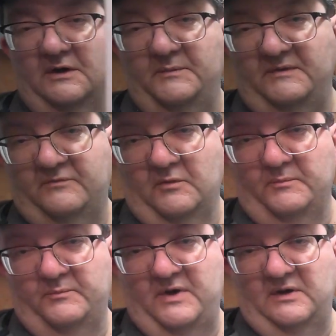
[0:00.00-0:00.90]
I mean, for a
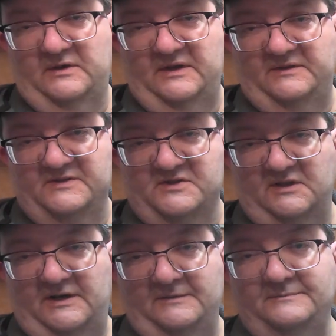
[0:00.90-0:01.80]
model kit, that's a
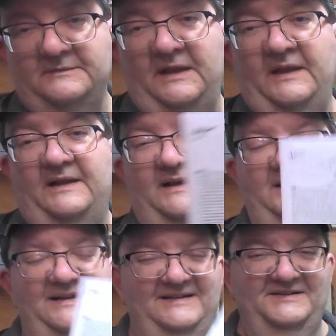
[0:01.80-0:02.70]
lot.
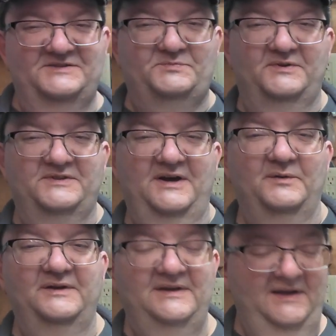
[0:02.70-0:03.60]
Let's put it that way.